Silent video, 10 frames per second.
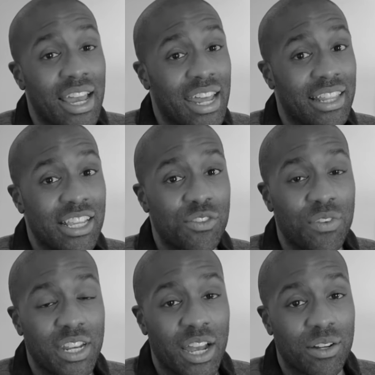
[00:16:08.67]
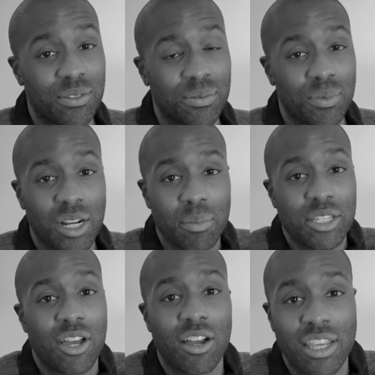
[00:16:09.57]
and in this video, we're going to be
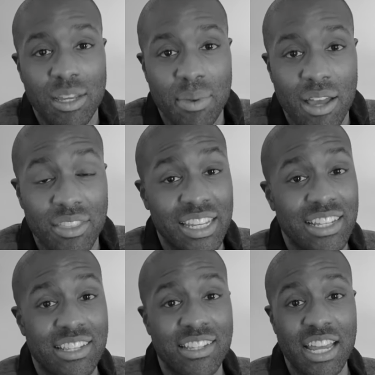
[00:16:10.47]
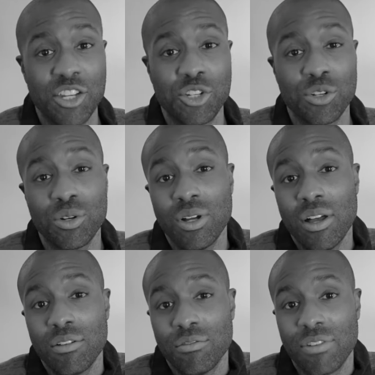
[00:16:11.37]
talking about the essential
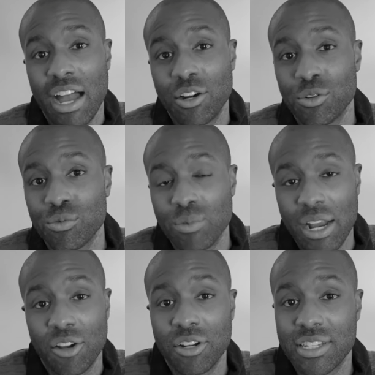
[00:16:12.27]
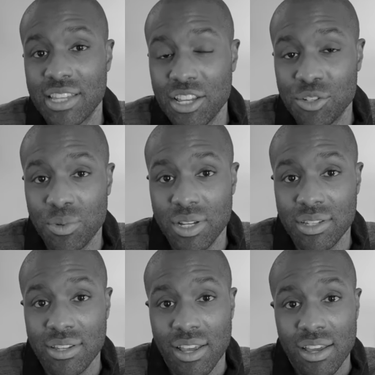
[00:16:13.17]
vinyl record accessories